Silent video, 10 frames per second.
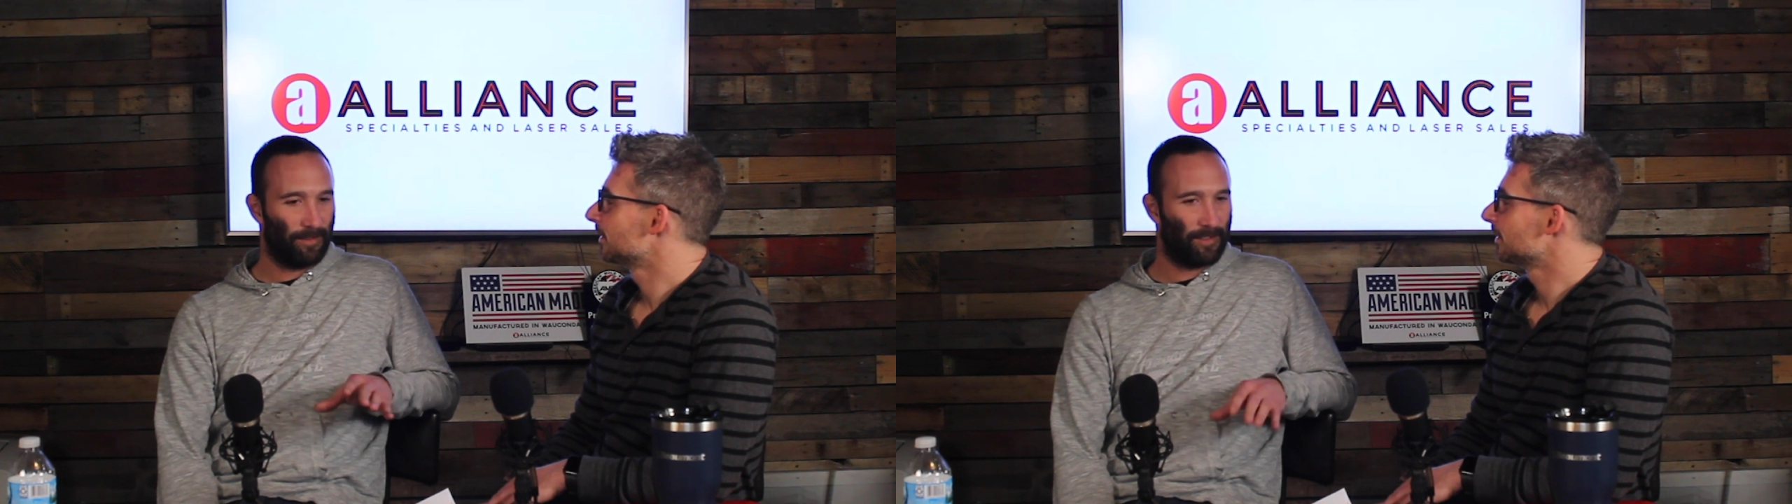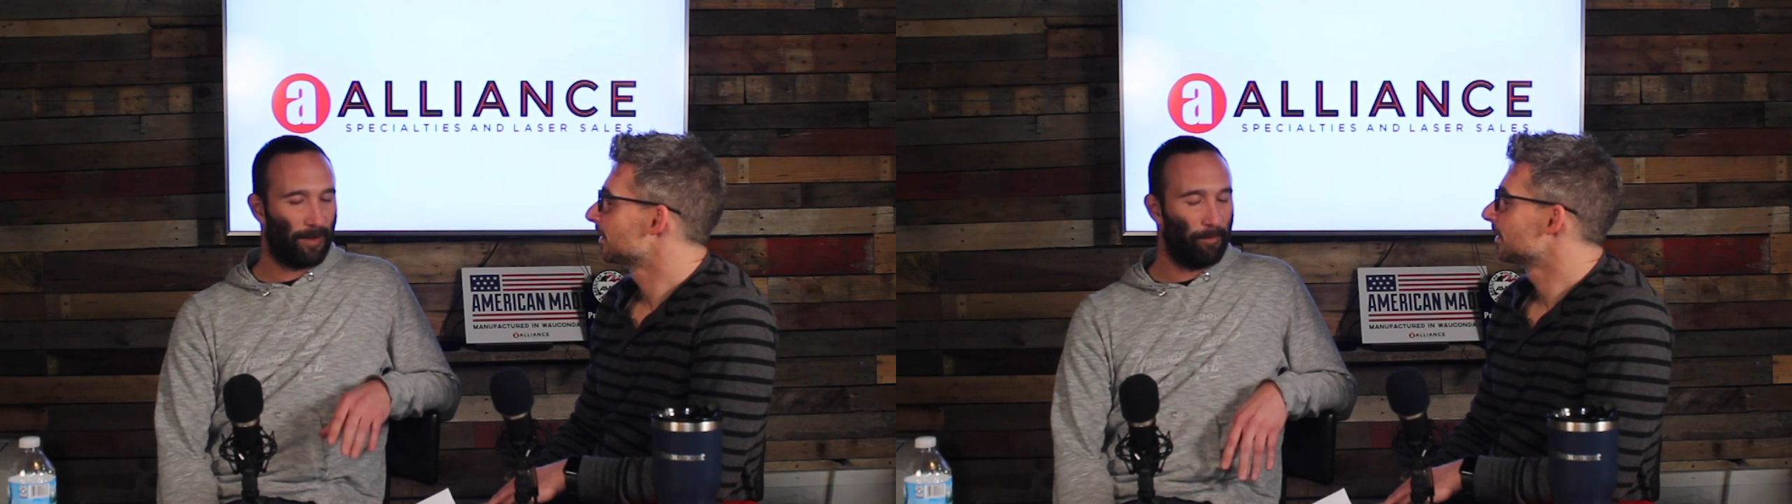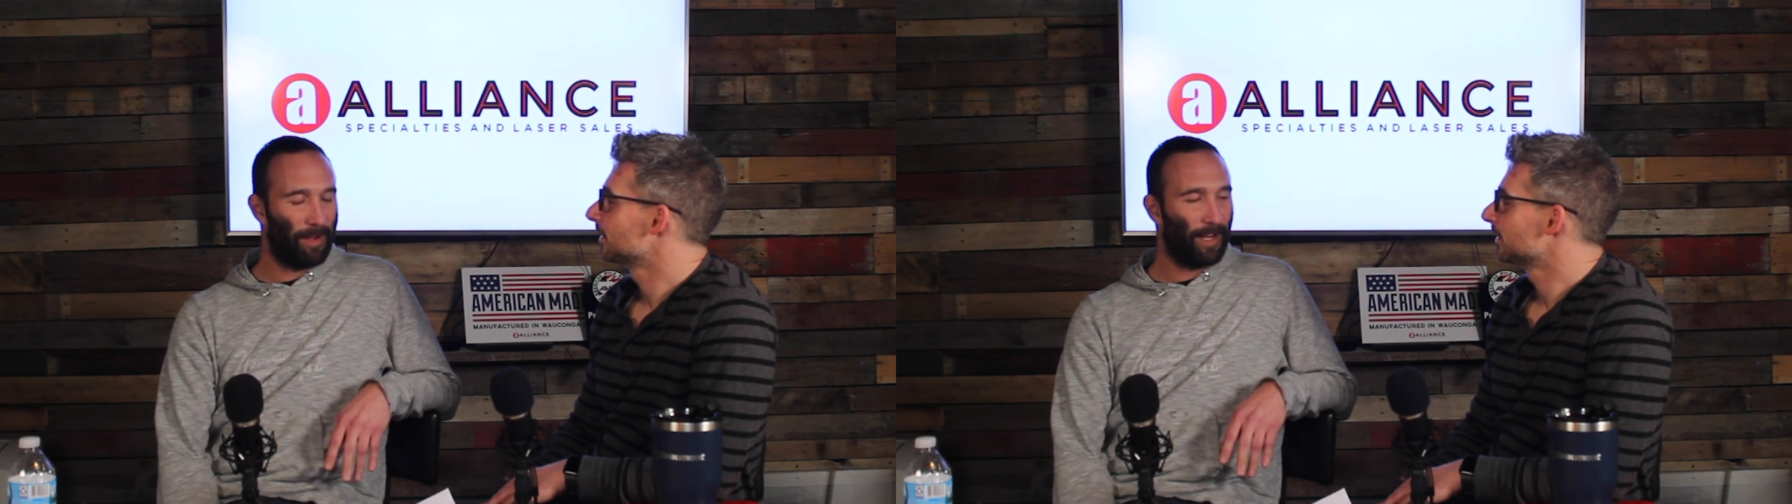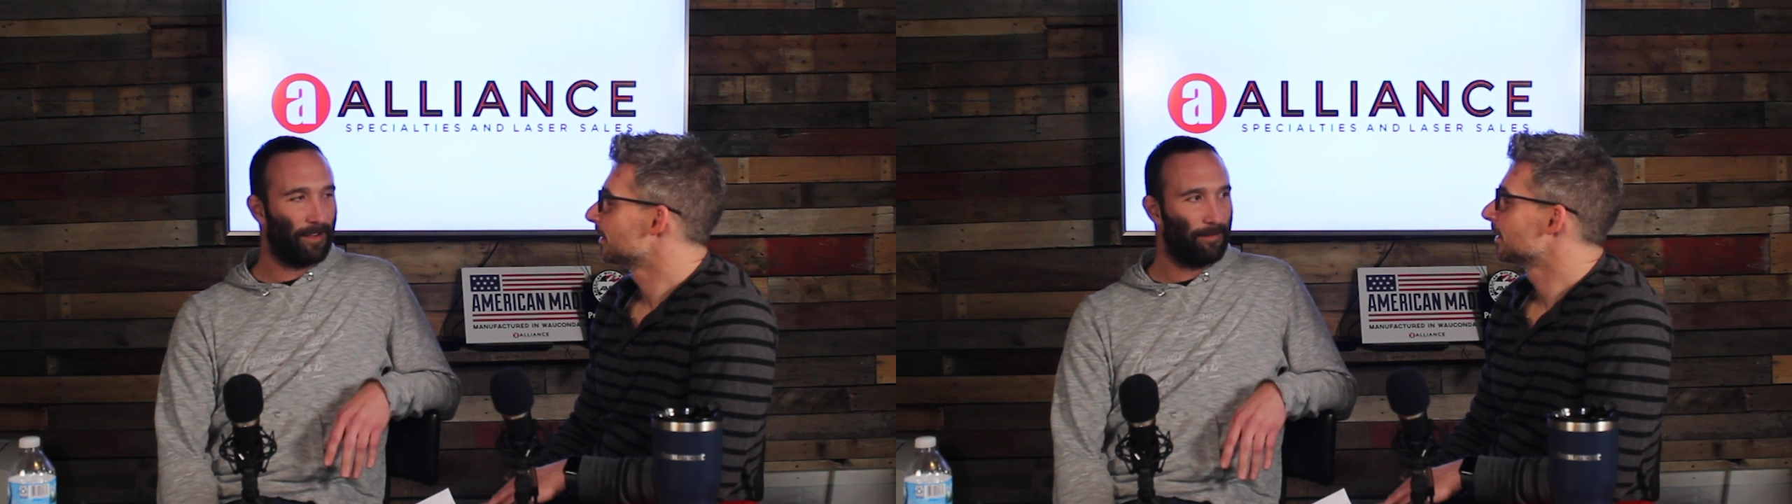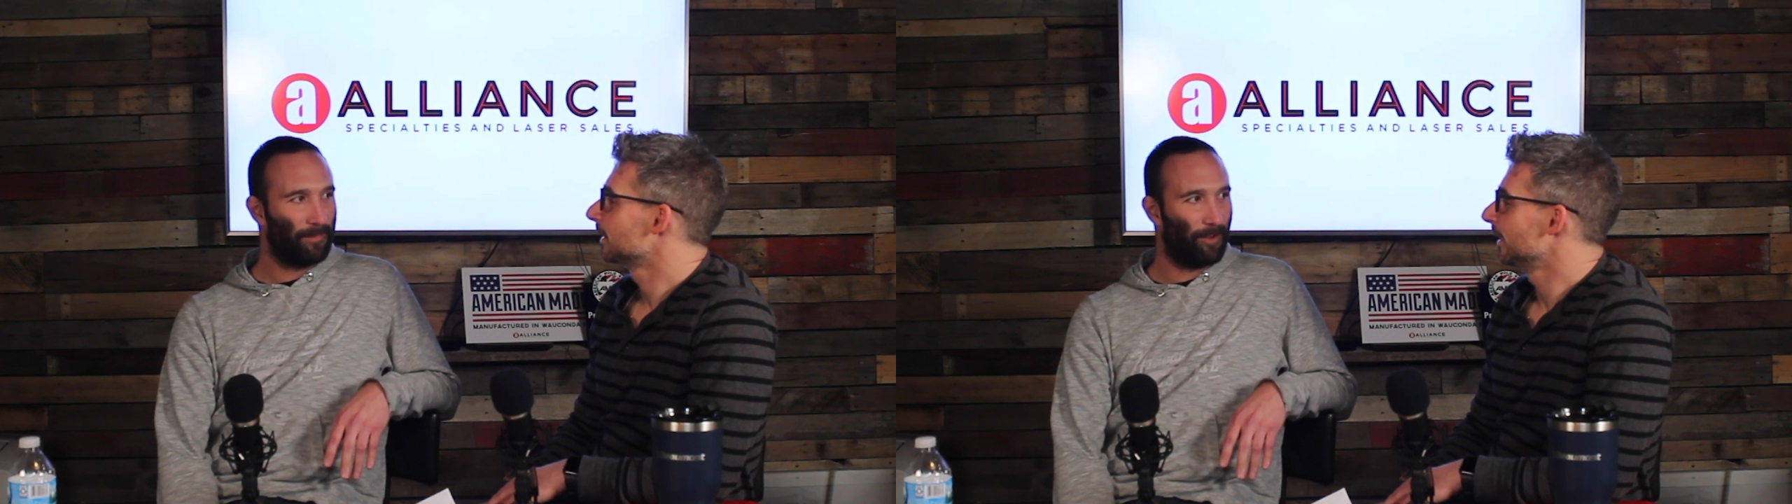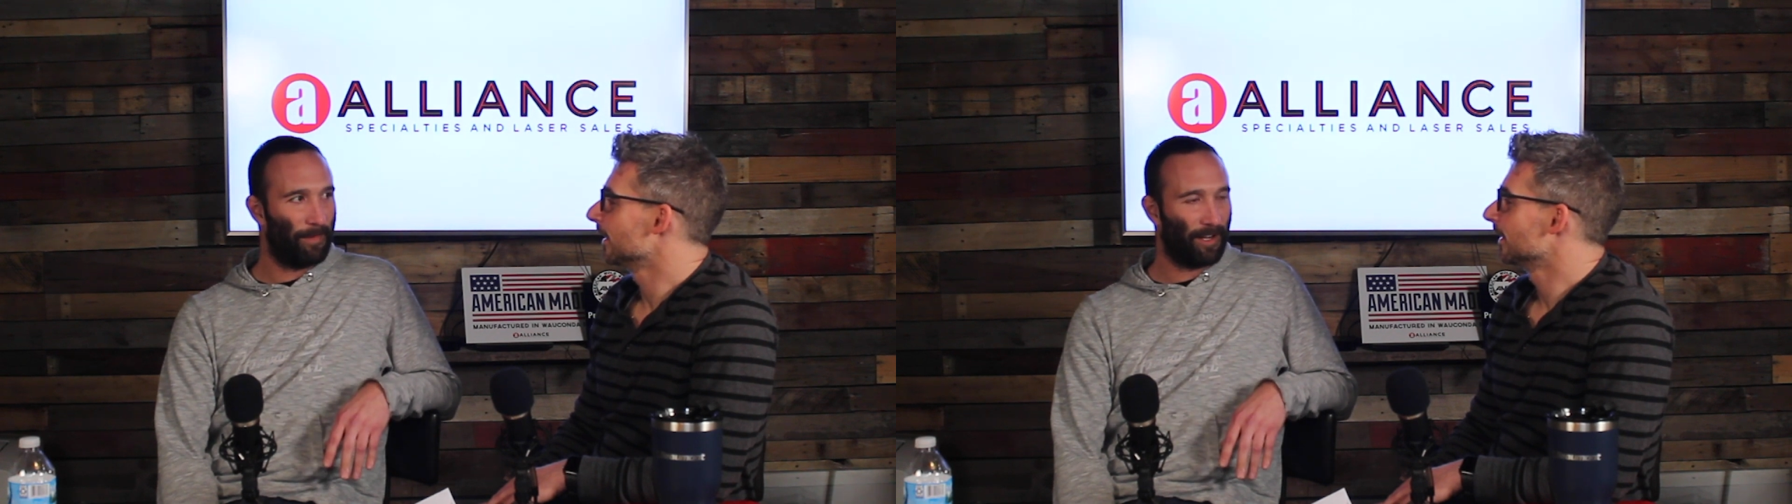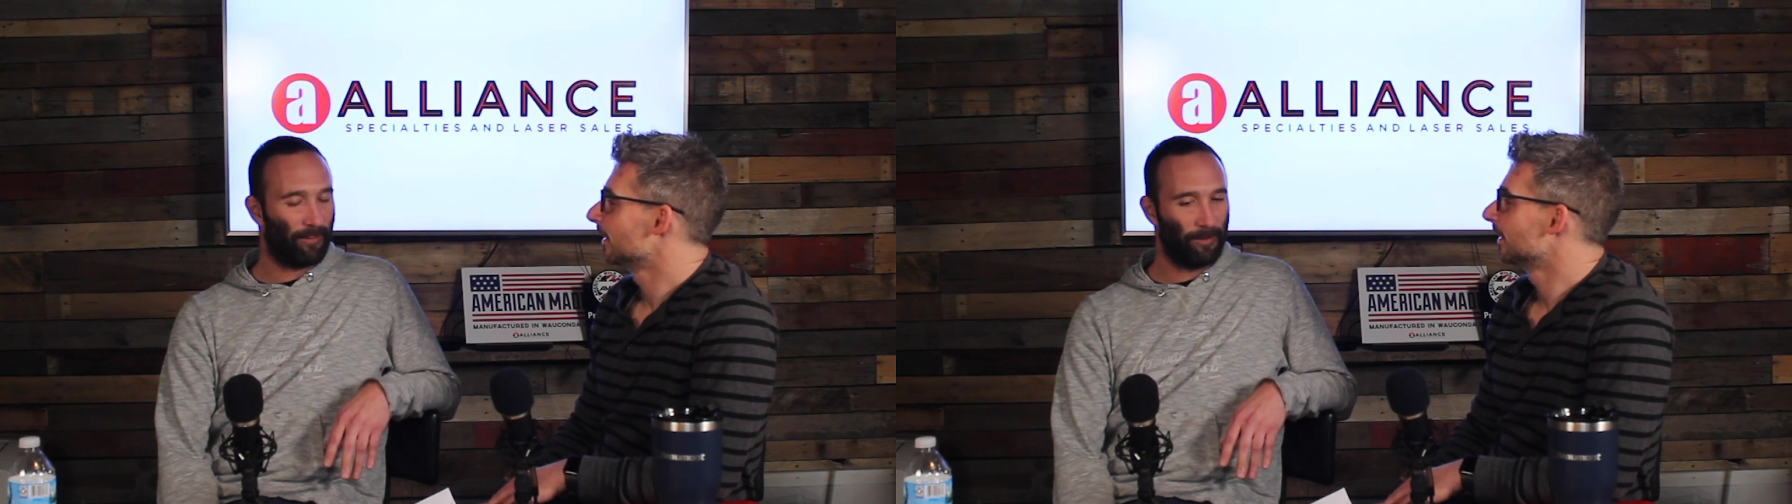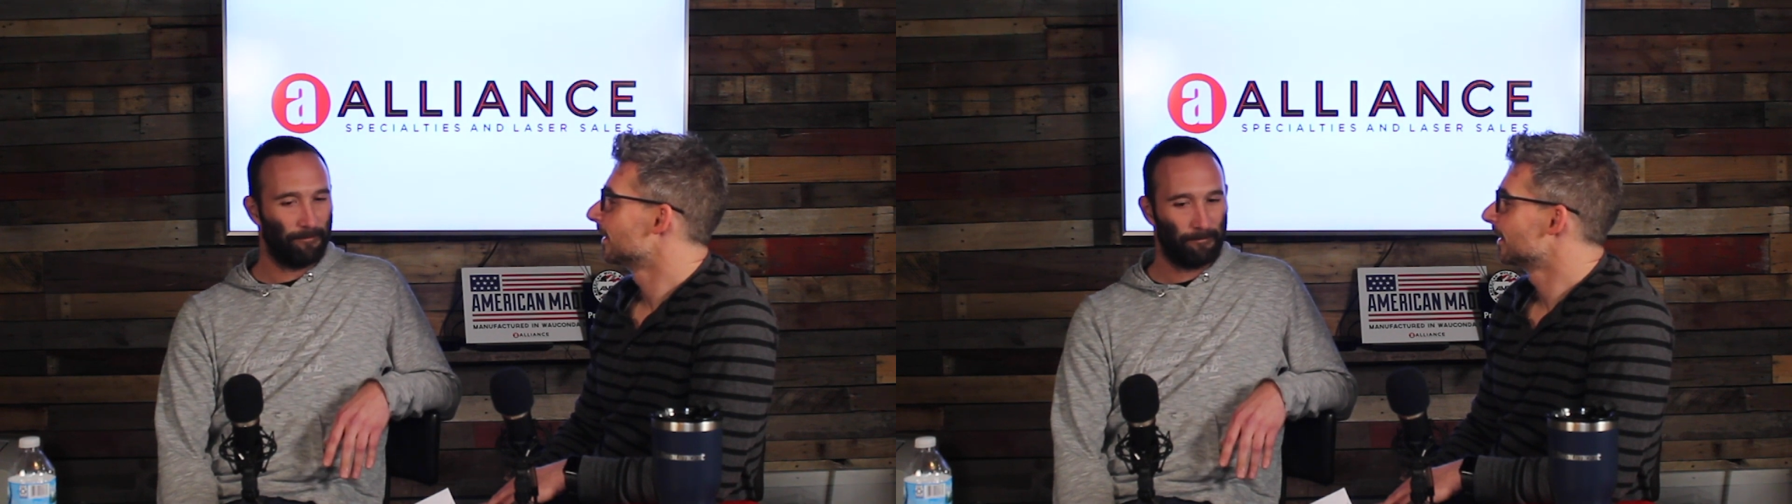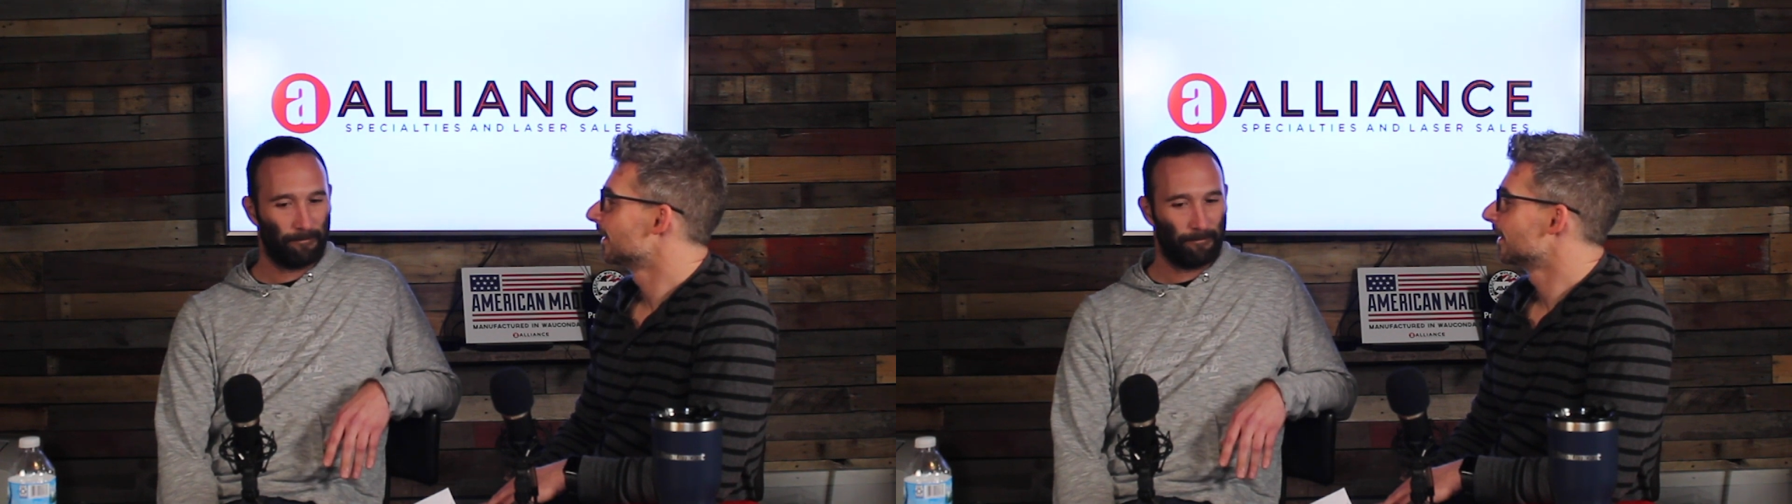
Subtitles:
it's coming back. Back around.